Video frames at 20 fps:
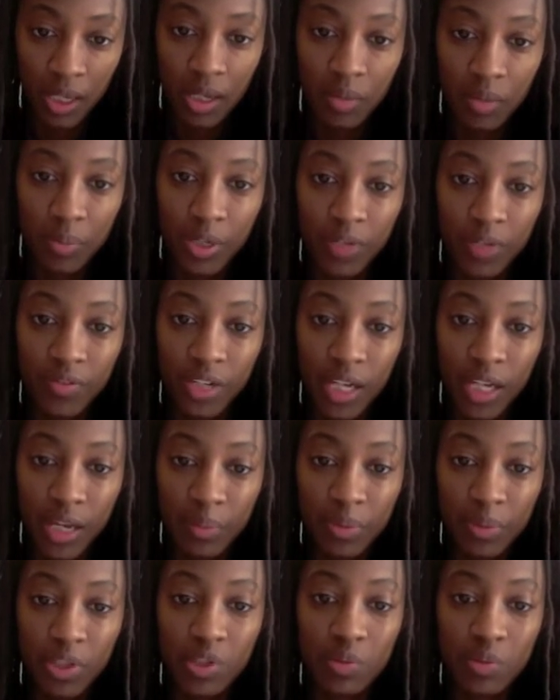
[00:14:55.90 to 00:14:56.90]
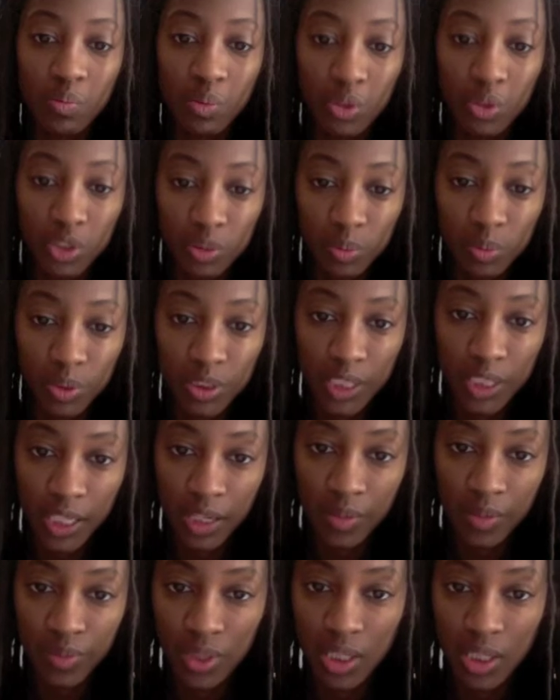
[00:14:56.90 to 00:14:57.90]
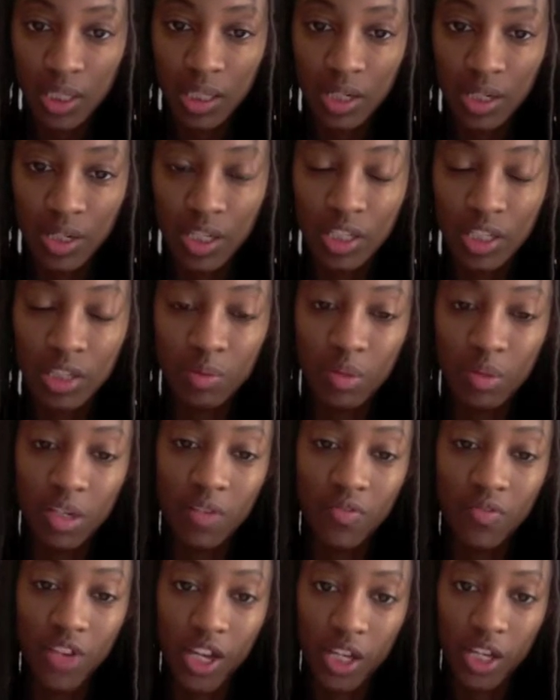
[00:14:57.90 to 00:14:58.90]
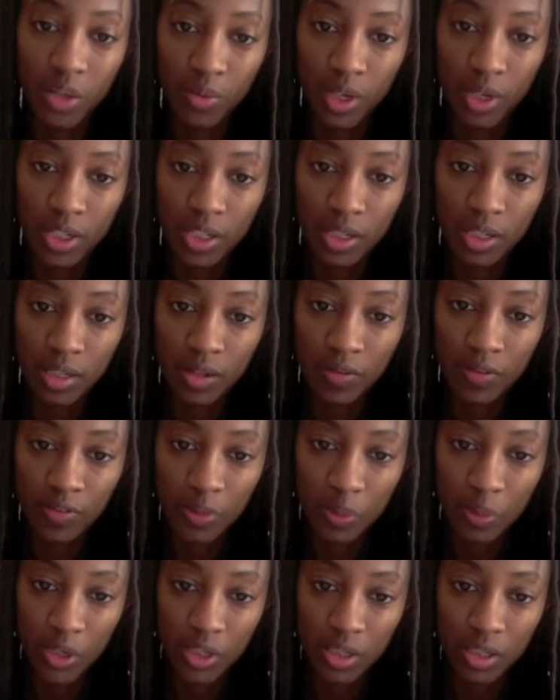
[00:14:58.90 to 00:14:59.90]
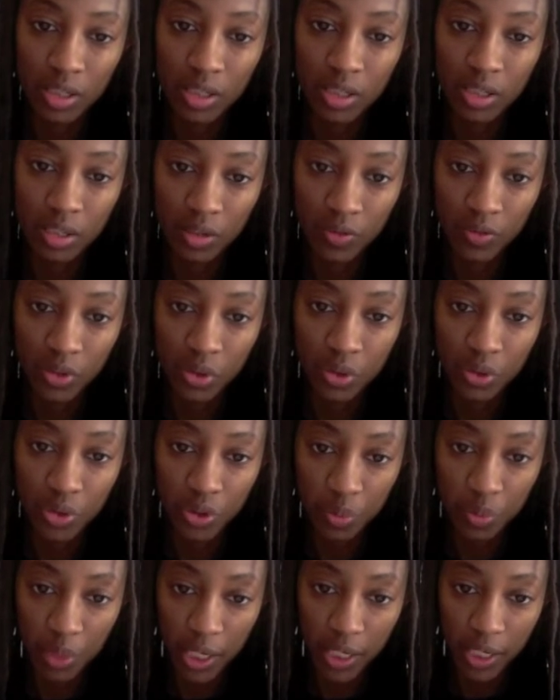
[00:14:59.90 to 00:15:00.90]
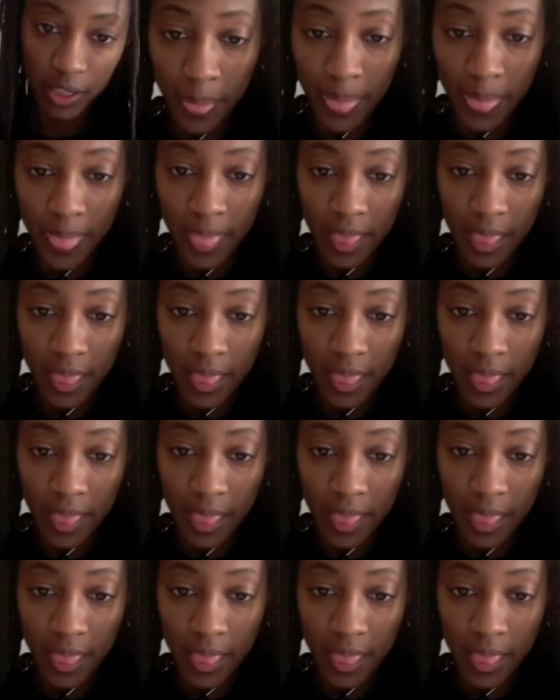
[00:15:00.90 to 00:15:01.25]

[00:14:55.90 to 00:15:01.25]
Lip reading: But if it happens multiple times, then there needs to be an evaluation of the patient's cervical spine.